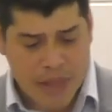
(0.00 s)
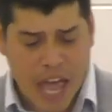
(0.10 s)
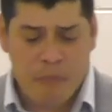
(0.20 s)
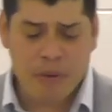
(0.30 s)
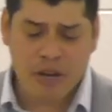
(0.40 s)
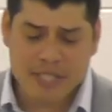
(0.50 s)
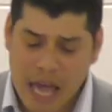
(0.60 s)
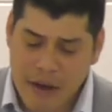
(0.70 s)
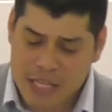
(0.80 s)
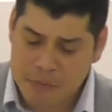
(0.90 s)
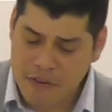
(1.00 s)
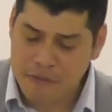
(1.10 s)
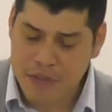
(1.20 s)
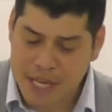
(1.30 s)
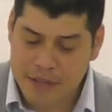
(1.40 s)
and because thou hast been
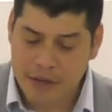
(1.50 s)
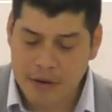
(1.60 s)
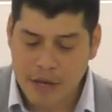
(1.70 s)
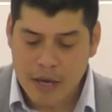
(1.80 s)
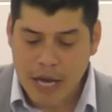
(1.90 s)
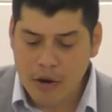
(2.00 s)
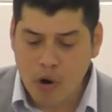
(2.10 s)
afflicted in